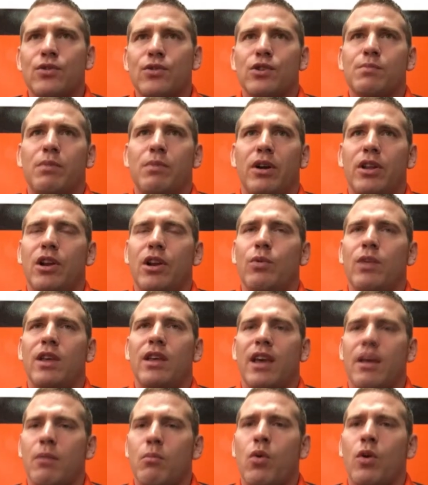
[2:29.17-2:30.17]
But, we could get
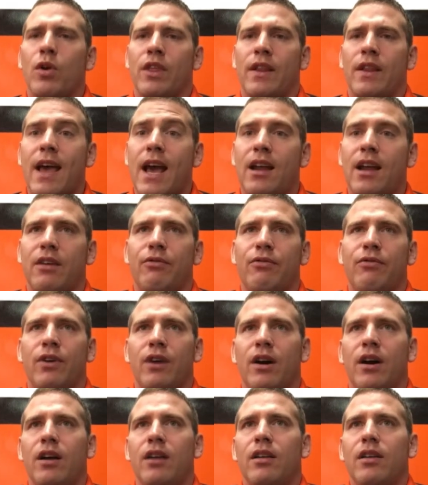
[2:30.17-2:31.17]
more than that
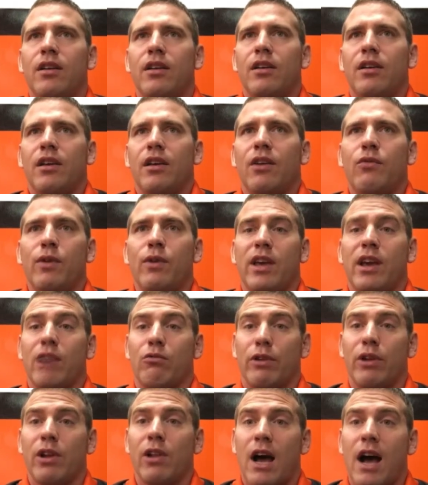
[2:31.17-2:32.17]
if we get
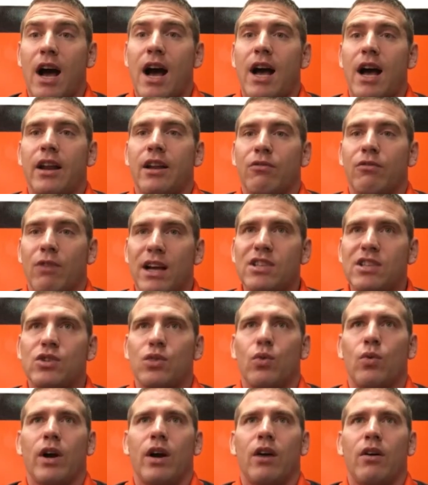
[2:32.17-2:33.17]
real hot and wrestle
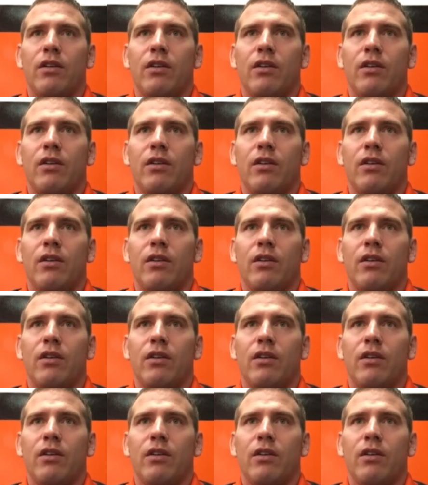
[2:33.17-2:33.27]
well.